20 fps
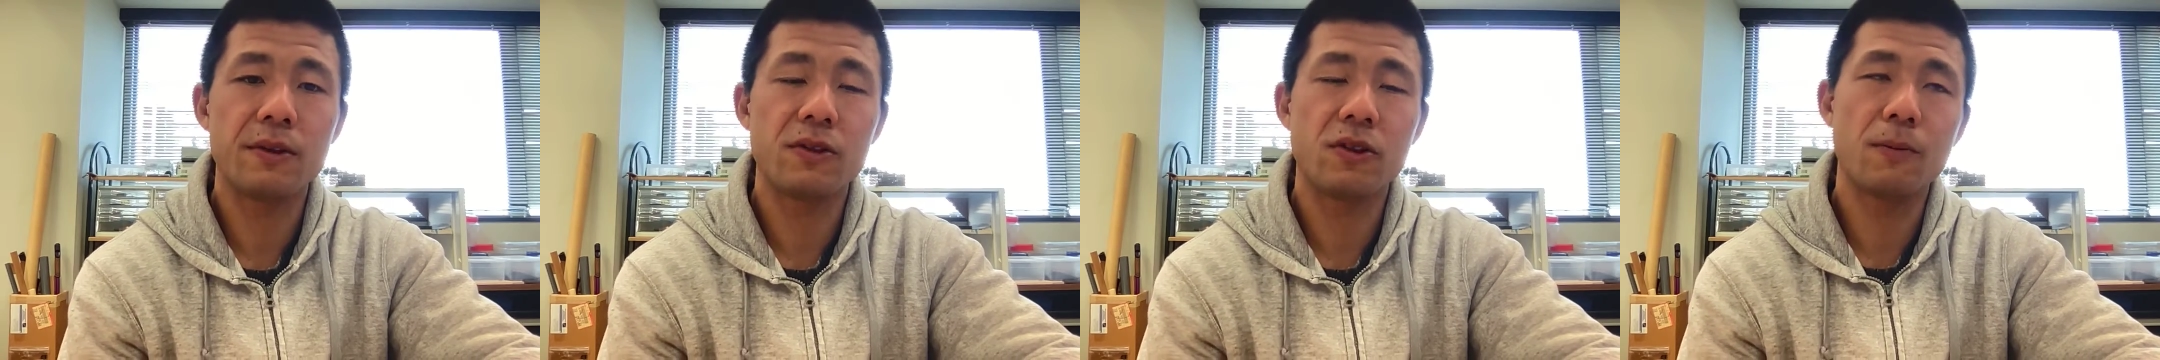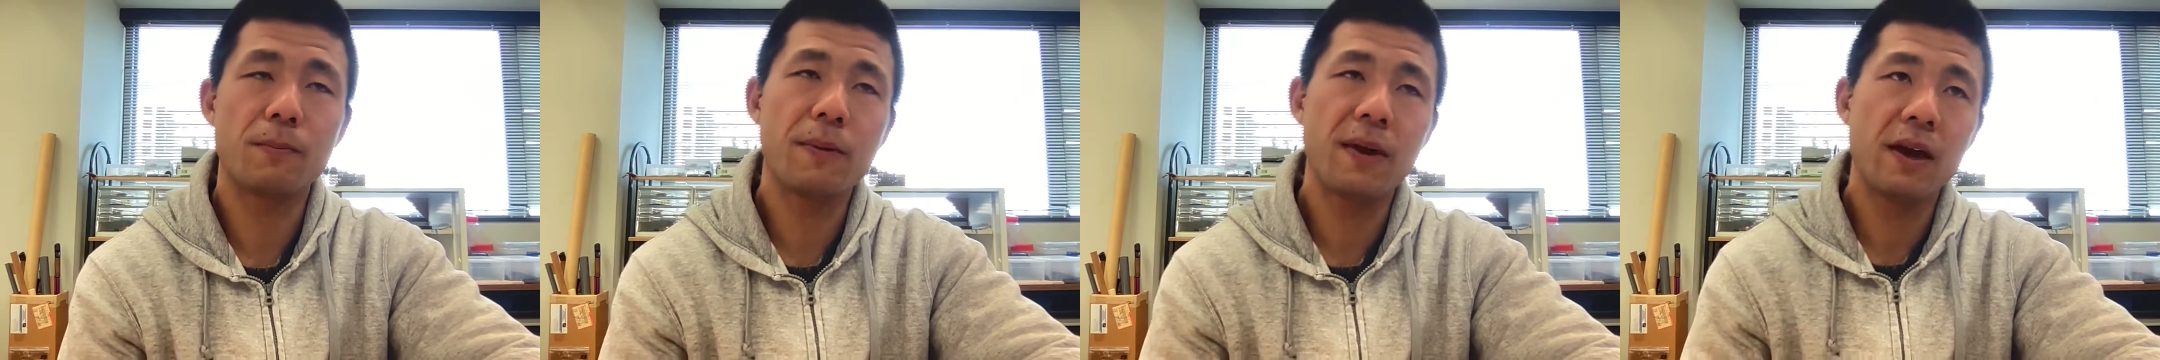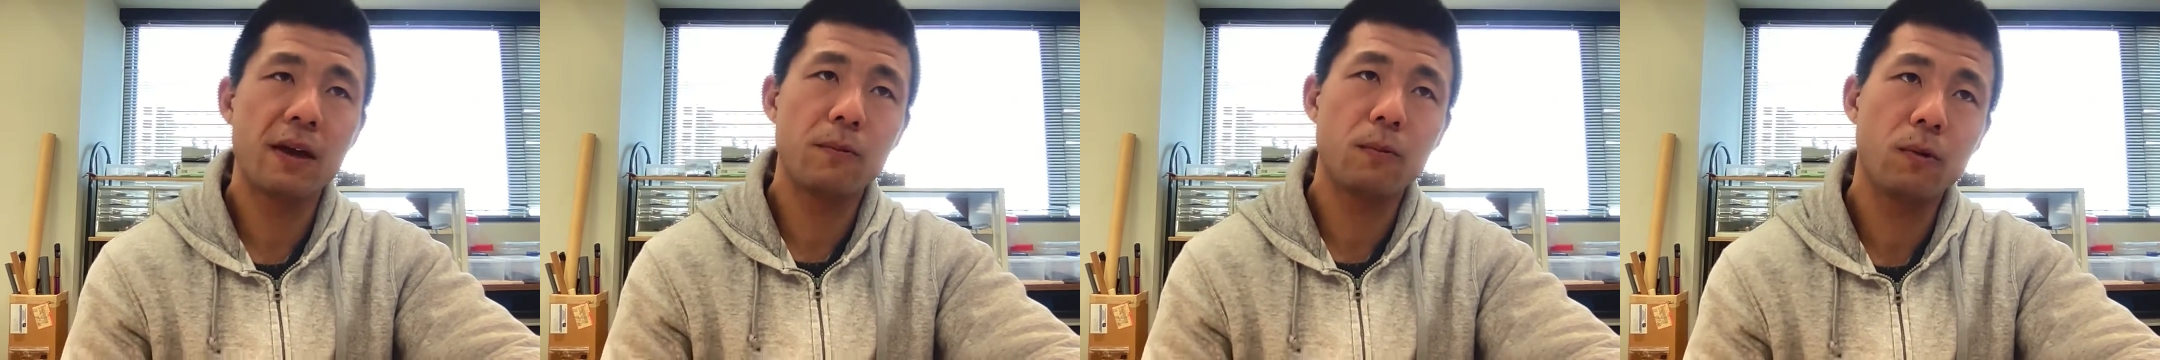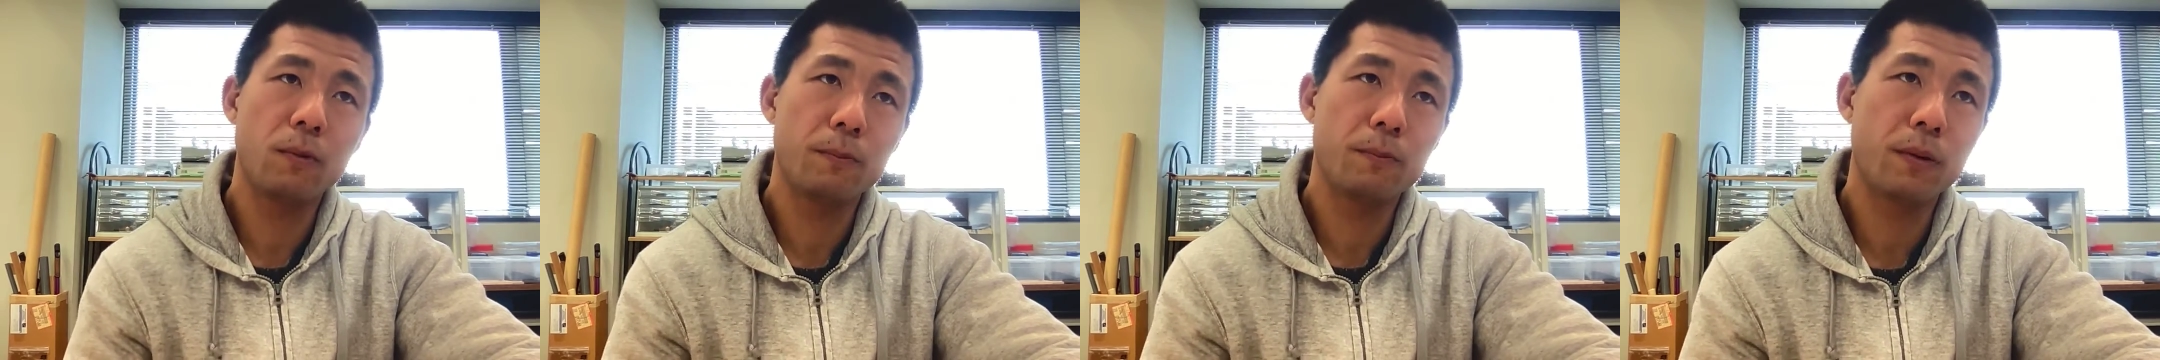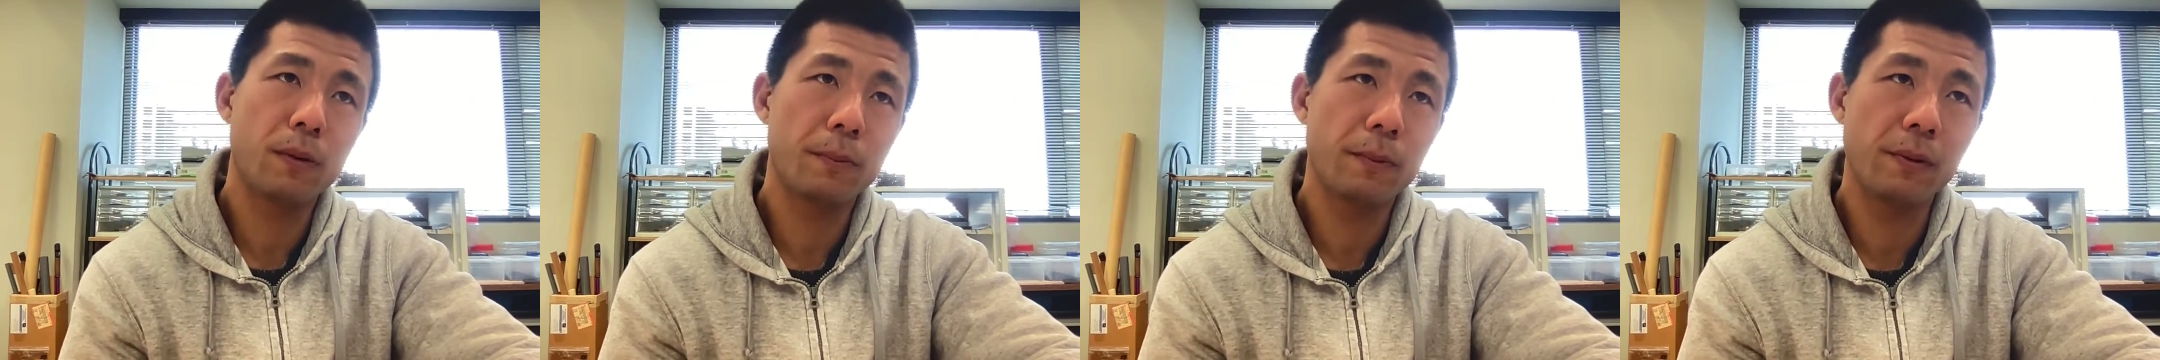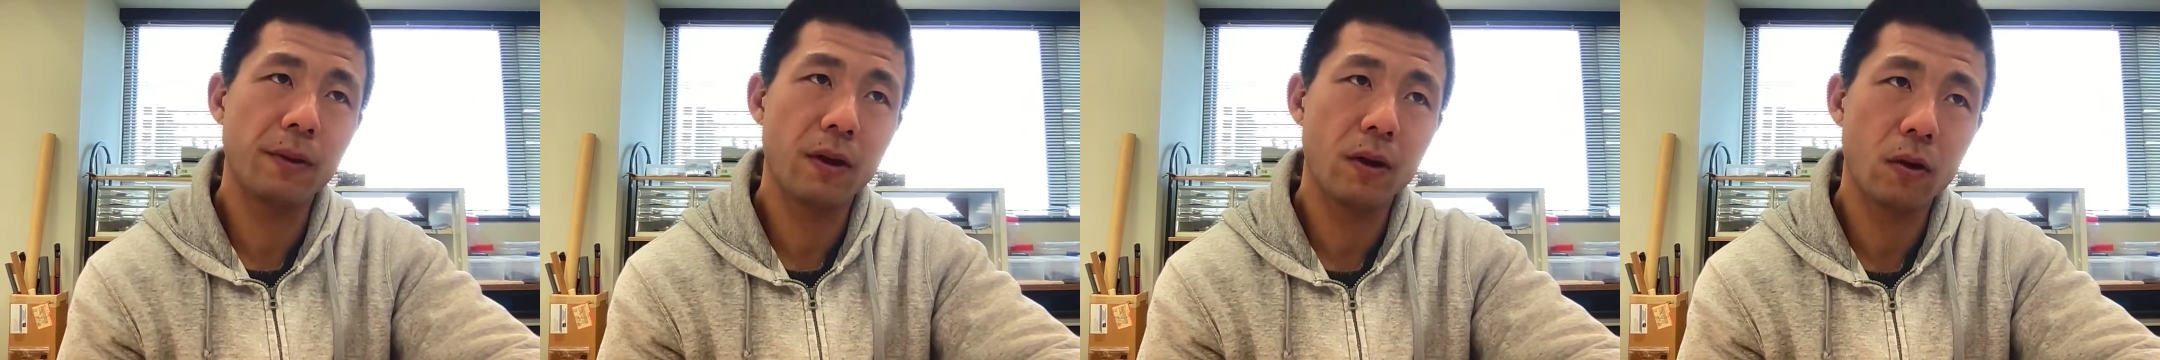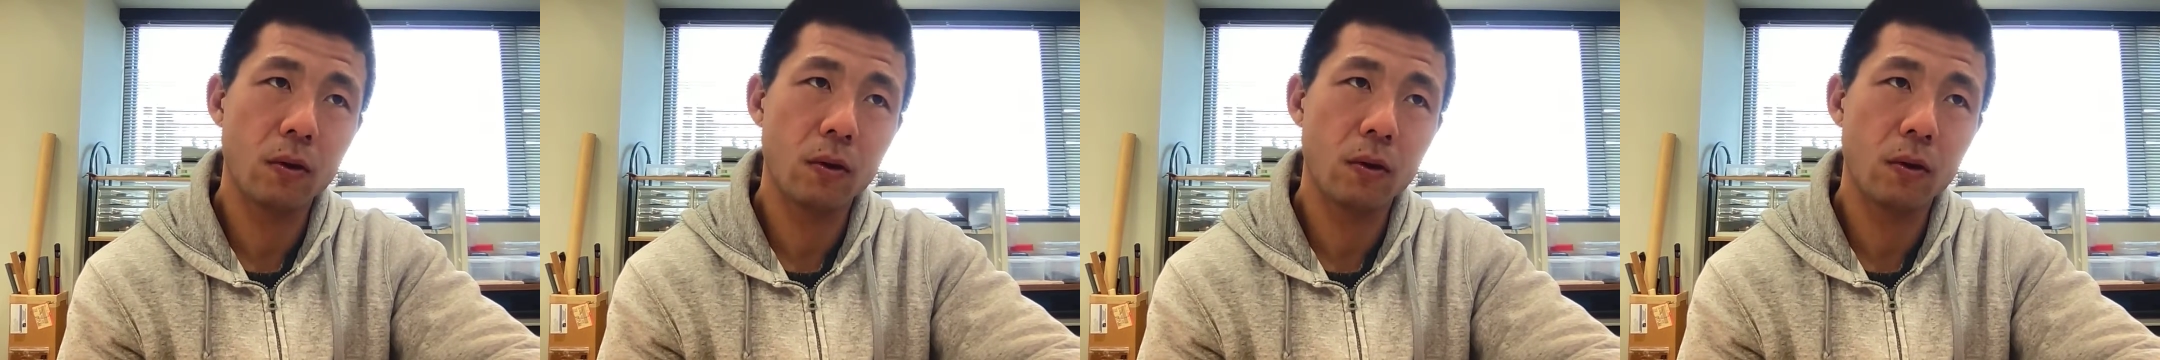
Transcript: and Japan will probably